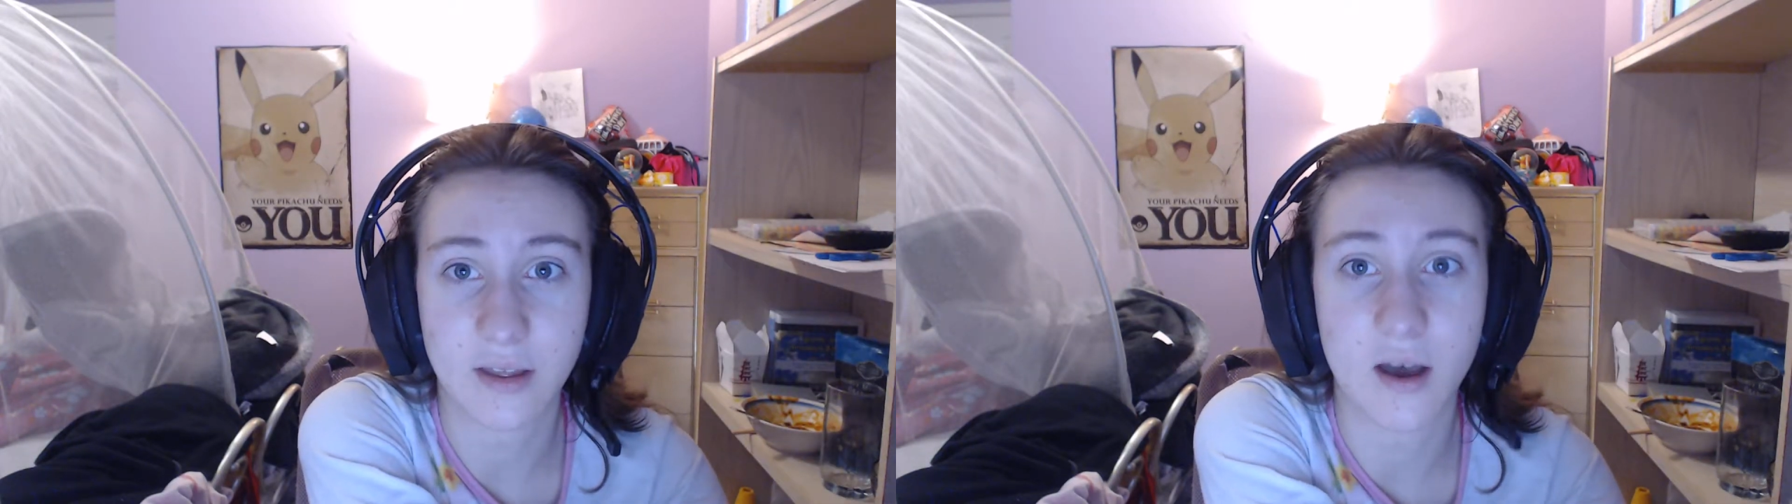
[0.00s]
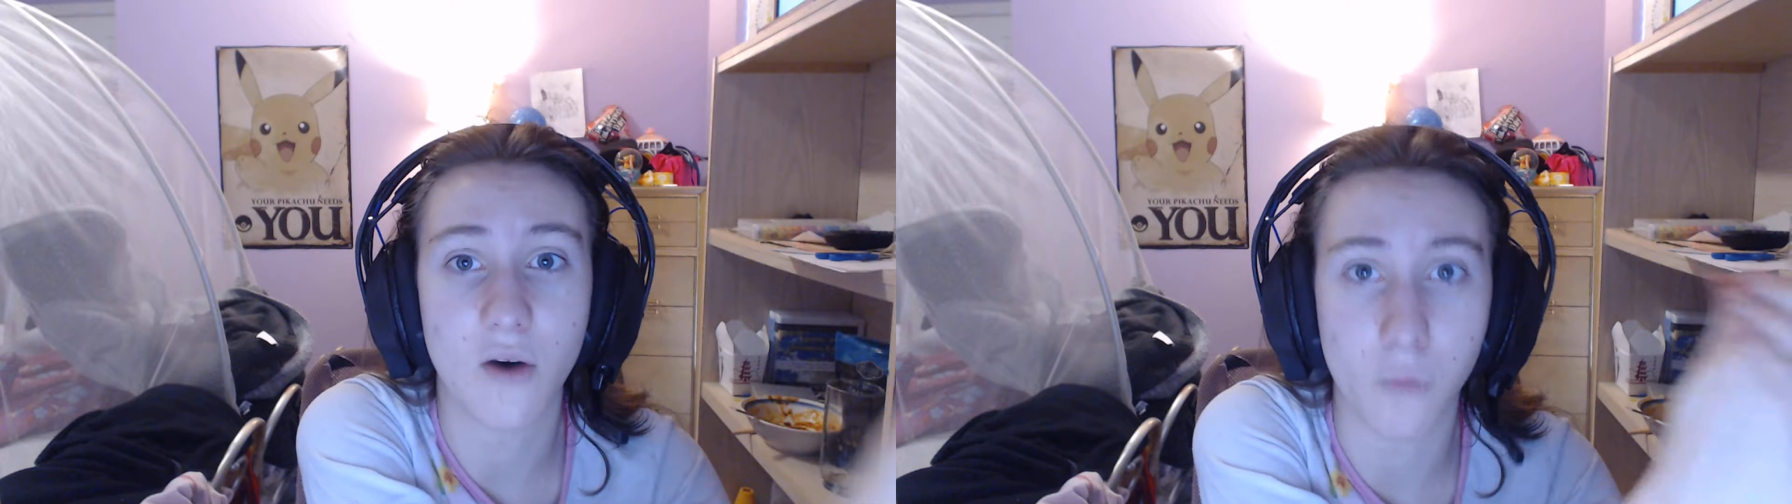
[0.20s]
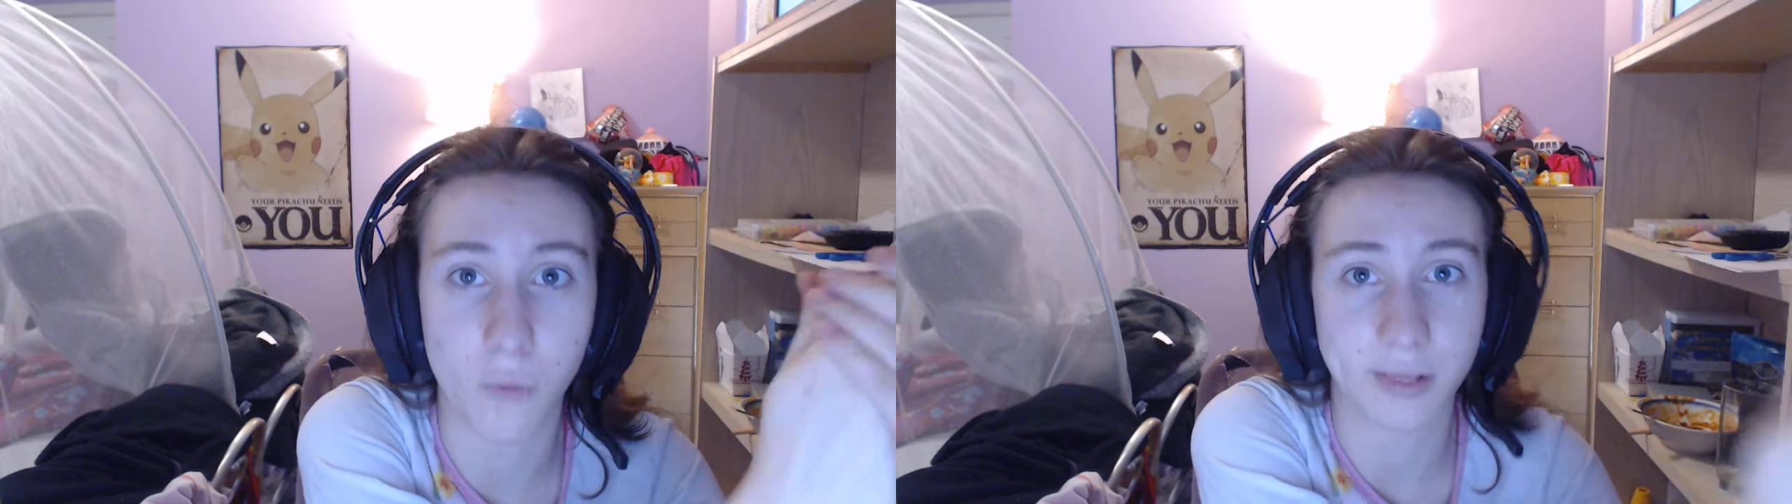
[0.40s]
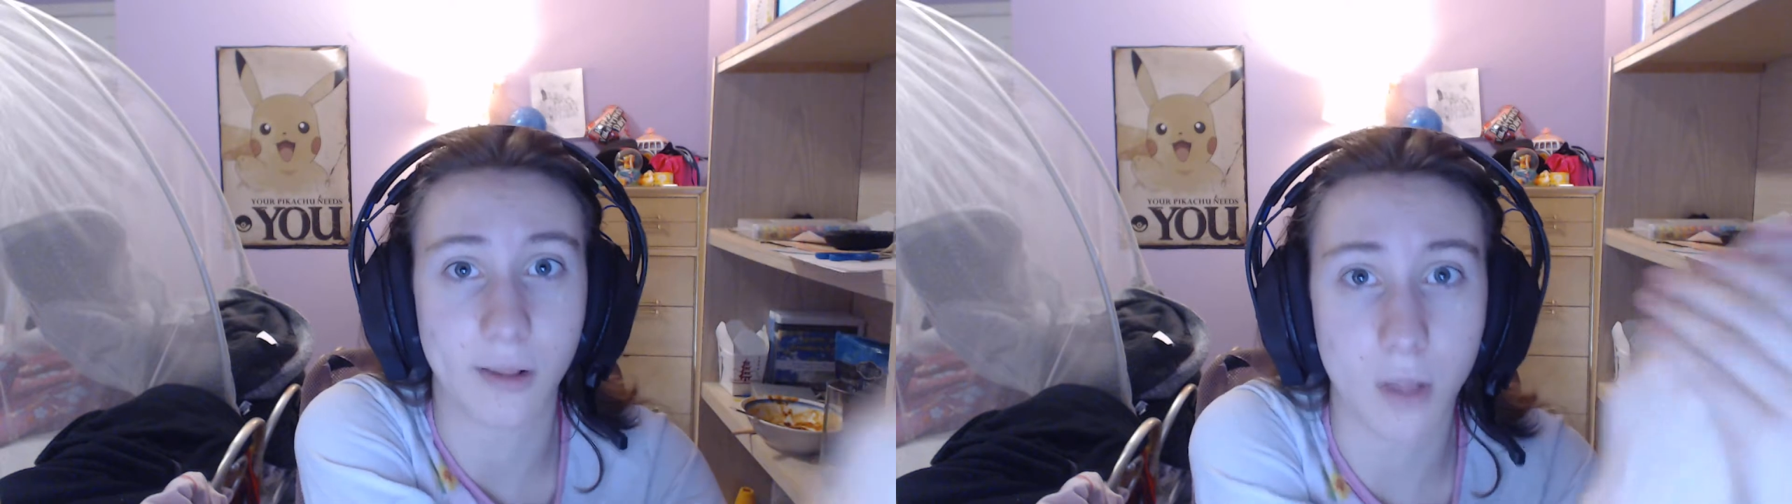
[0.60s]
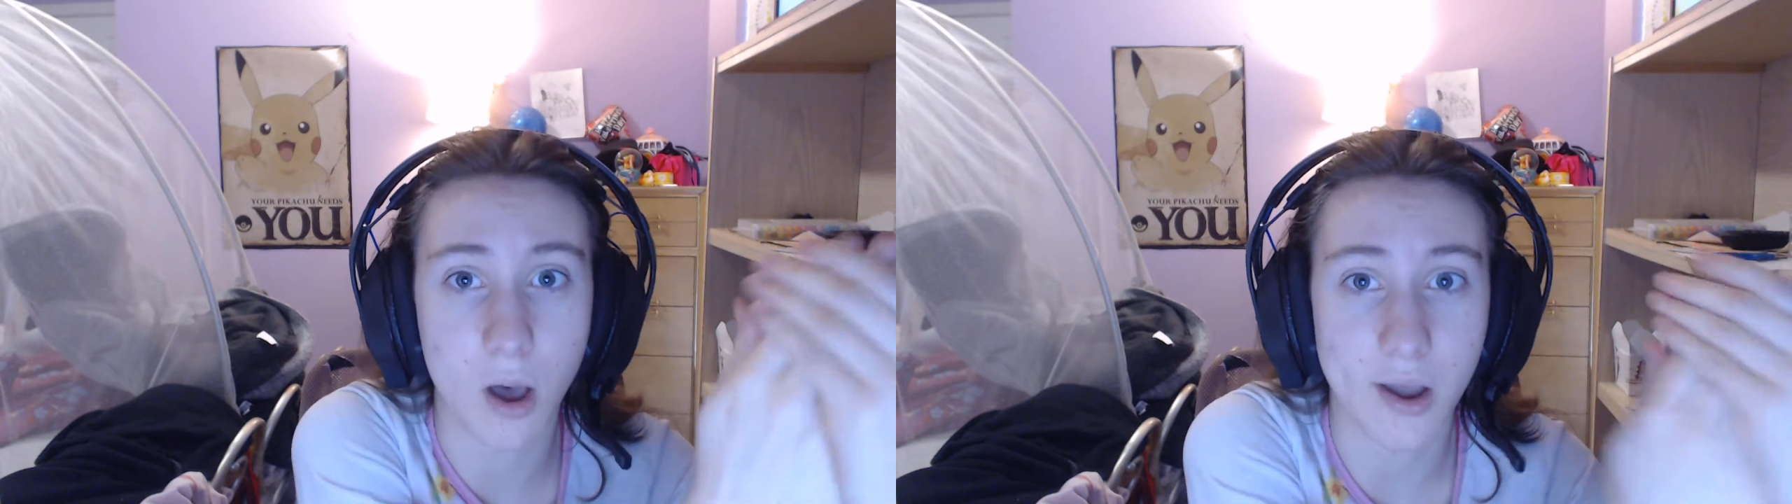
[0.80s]
of what the
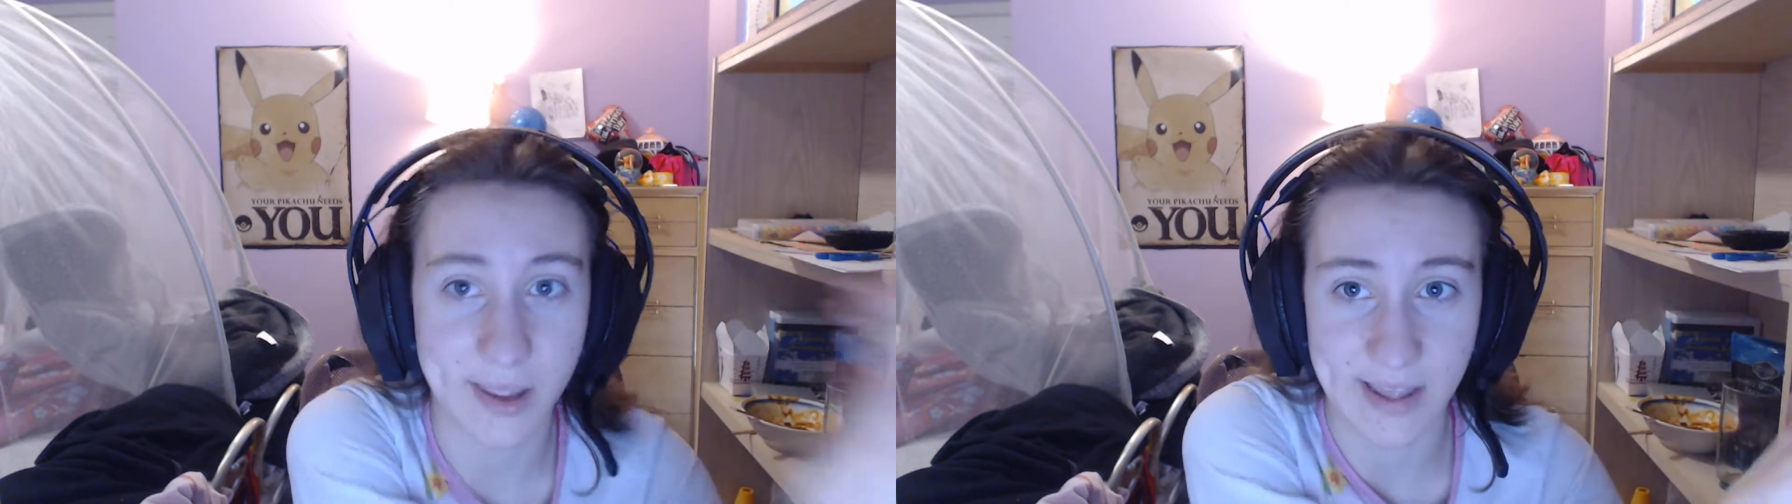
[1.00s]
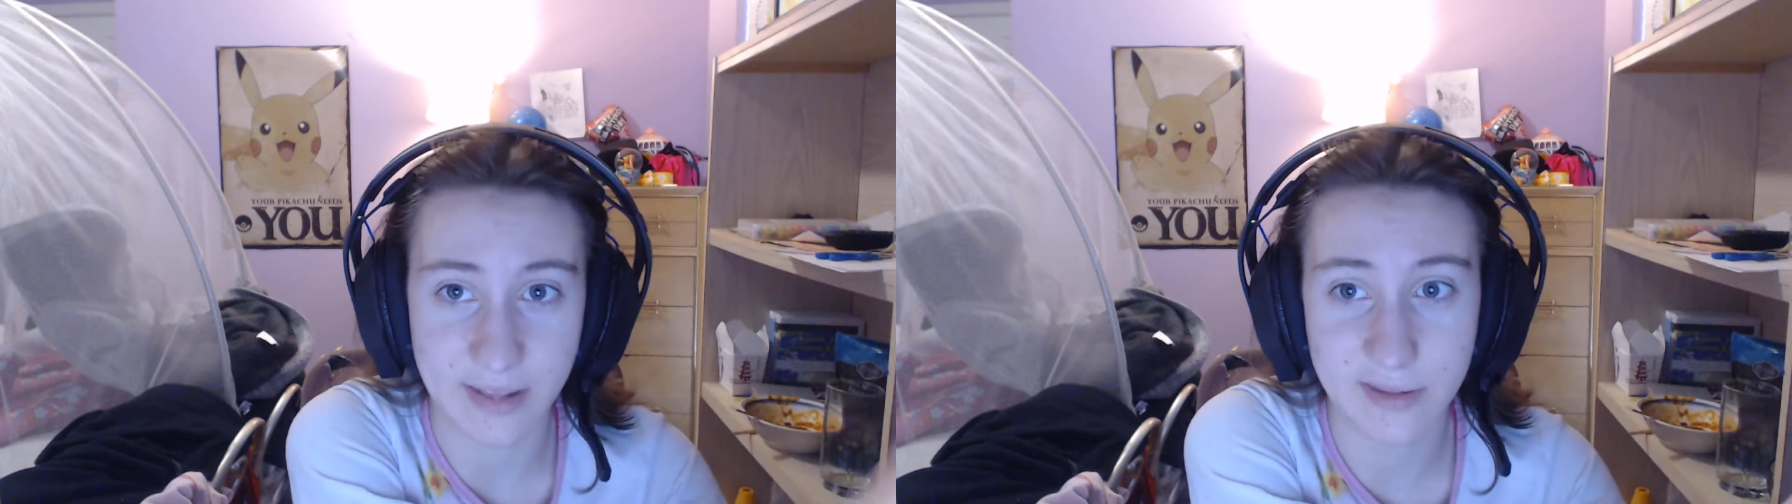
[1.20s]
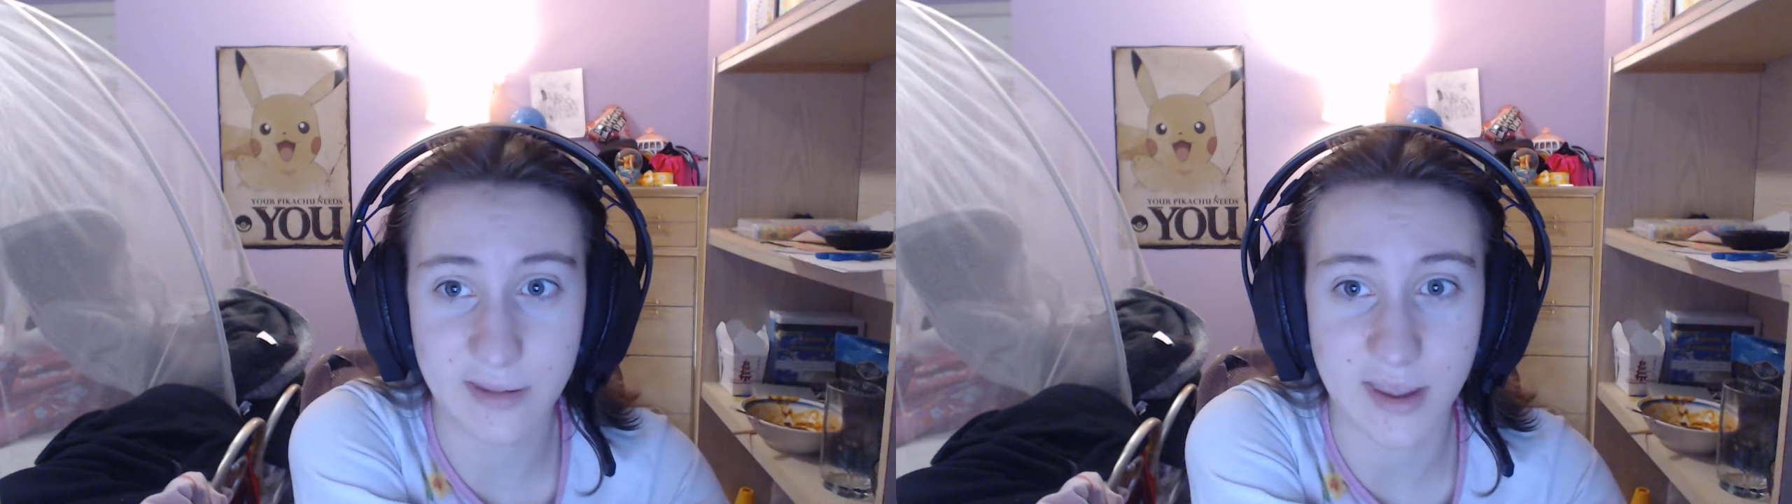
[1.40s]
law is.